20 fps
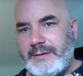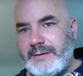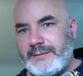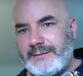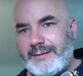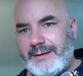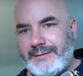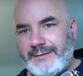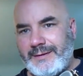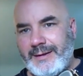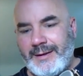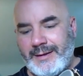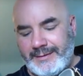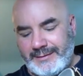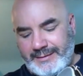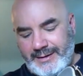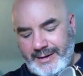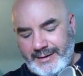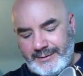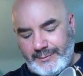that are
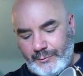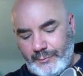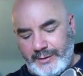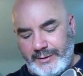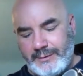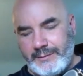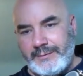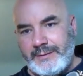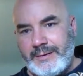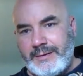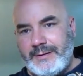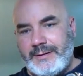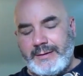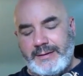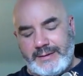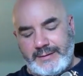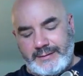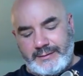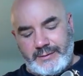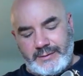kind of weird,
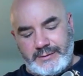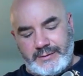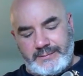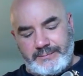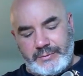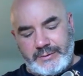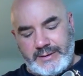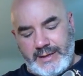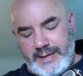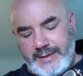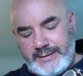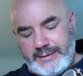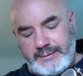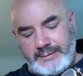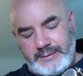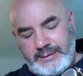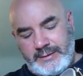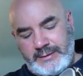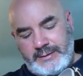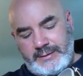and so I just put that
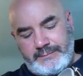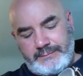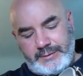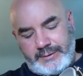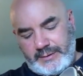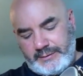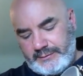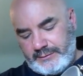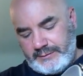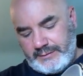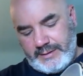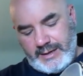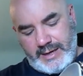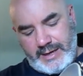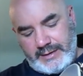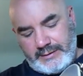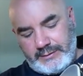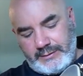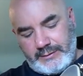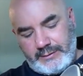in. But other than
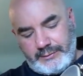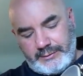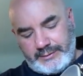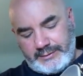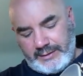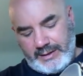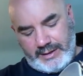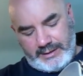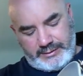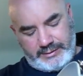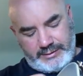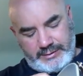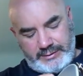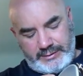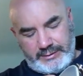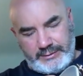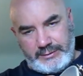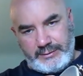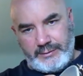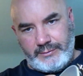that, it's got
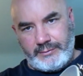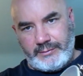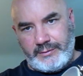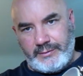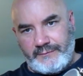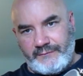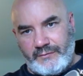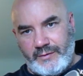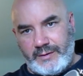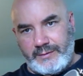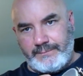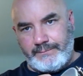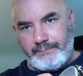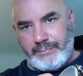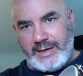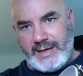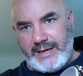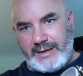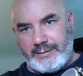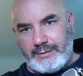front and
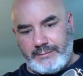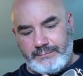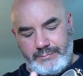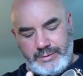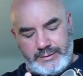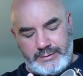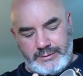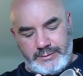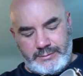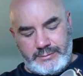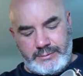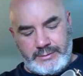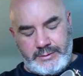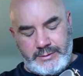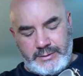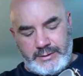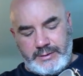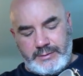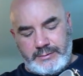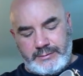back and middle
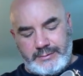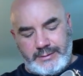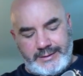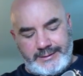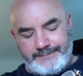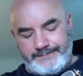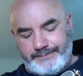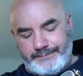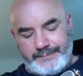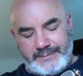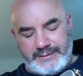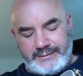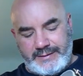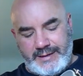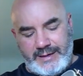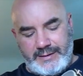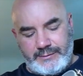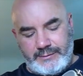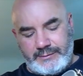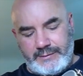like
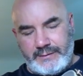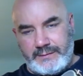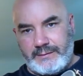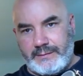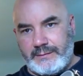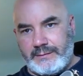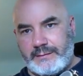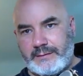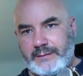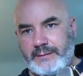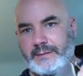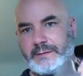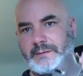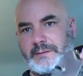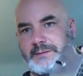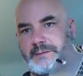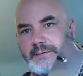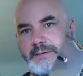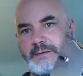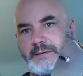standard. This is
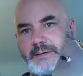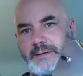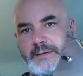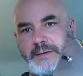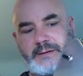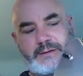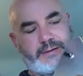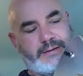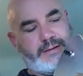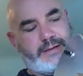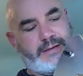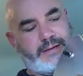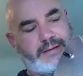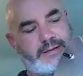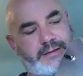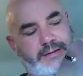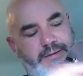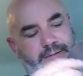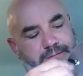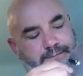
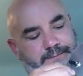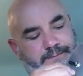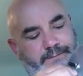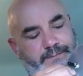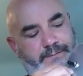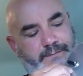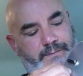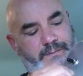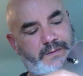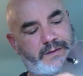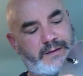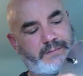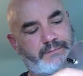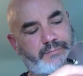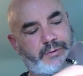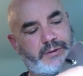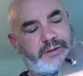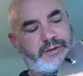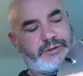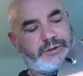the
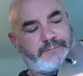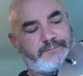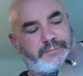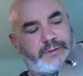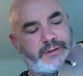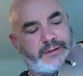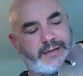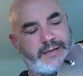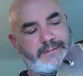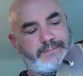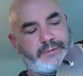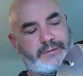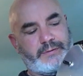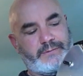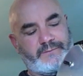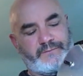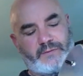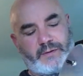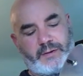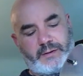bridge, pickup,
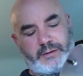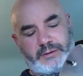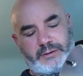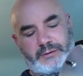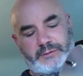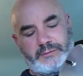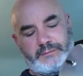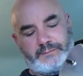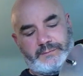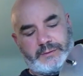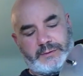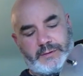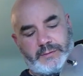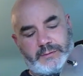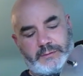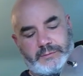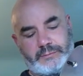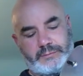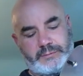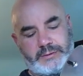volume,
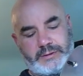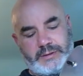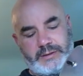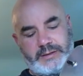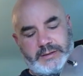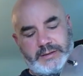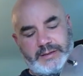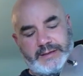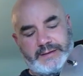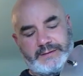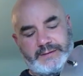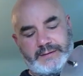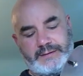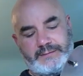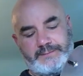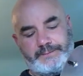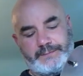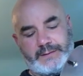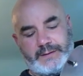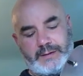tone, and then